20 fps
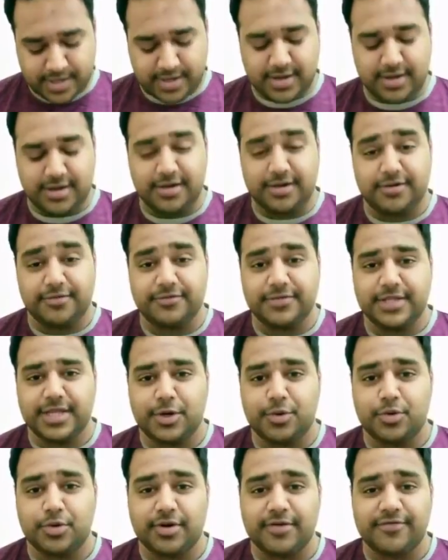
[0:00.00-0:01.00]

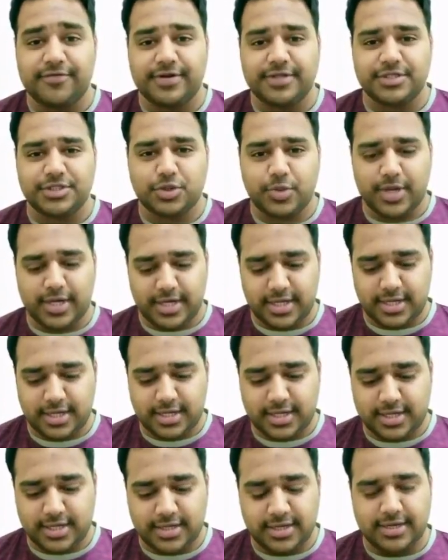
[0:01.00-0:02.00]
without reference to
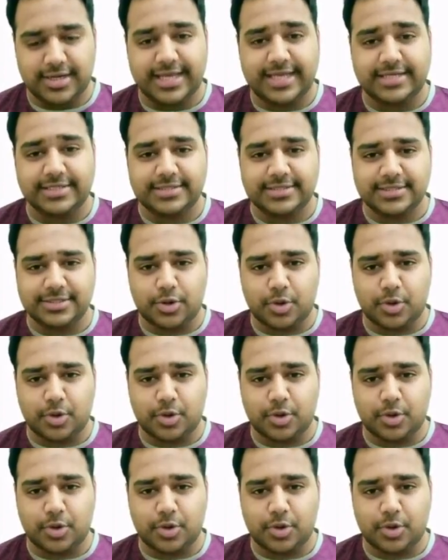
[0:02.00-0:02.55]
any links